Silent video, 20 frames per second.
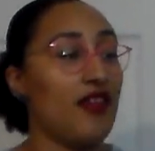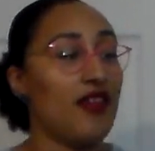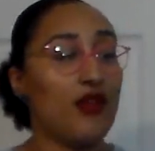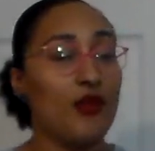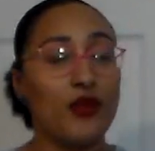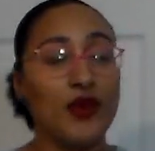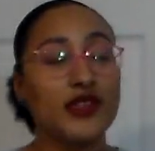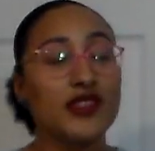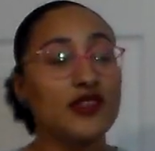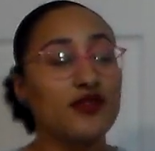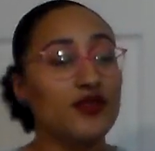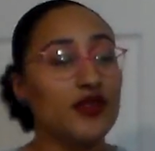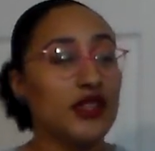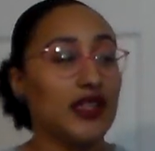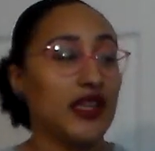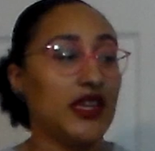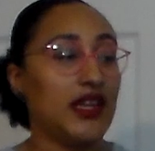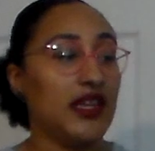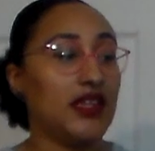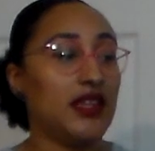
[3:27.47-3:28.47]
There wasn't
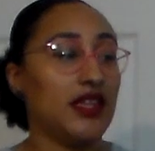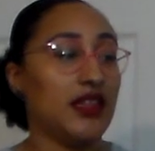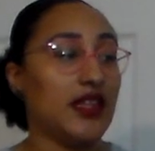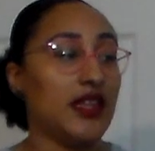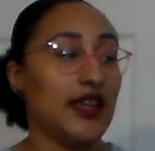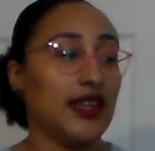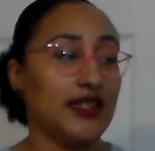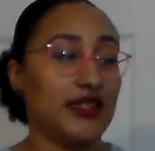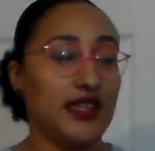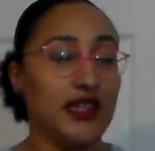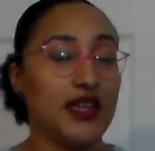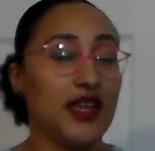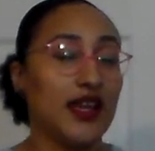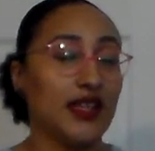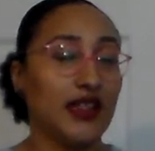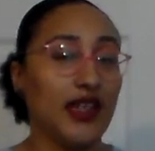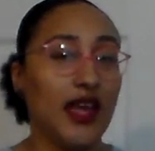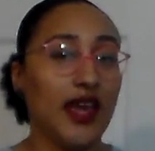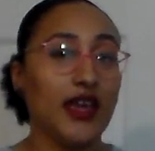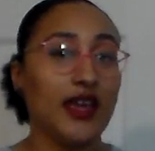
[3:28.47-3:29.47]
really anything that I did
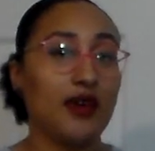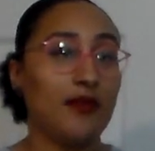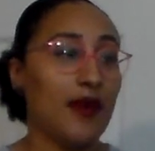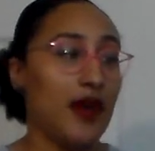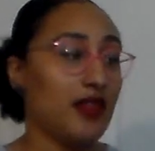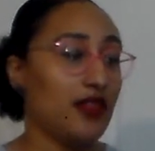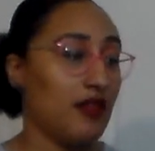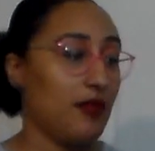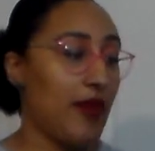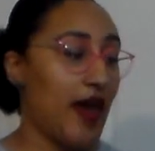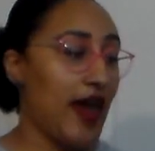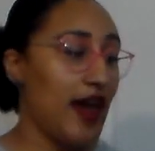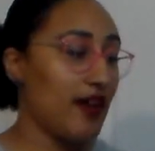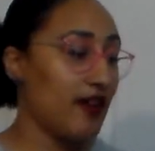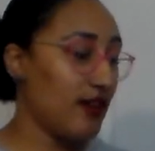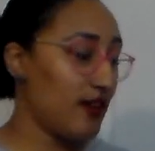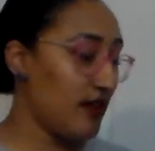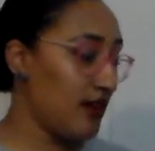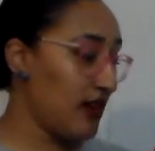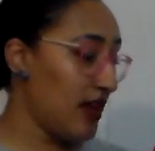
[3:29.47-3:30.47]
not like about the
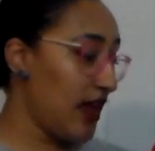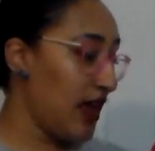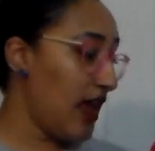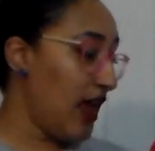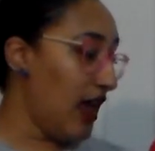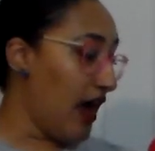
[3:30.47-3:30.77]
pattern.